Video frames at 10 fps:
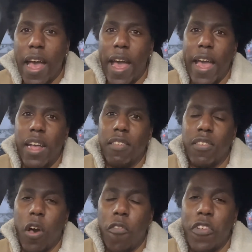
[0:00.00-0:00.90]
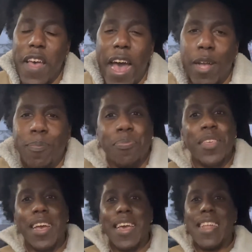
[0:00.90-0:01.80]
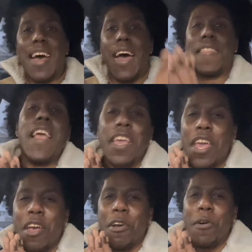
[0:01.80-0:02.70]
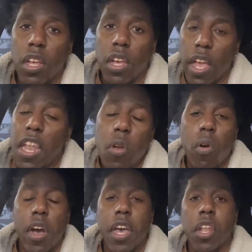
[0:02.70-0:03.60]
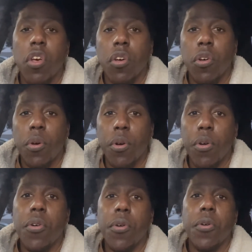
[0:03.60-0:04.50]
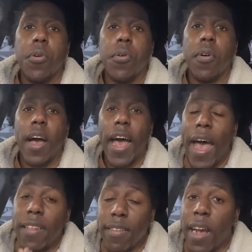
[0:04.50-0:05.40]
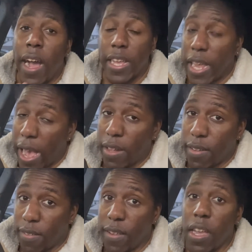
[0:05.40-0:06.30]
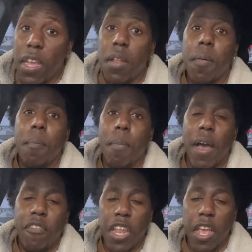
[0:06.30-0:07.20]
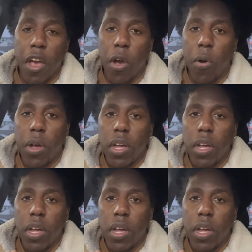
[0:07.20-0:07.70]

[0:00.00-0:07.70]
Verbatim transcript: And so for that, again, I thank you. Anyone who has not yet seen my video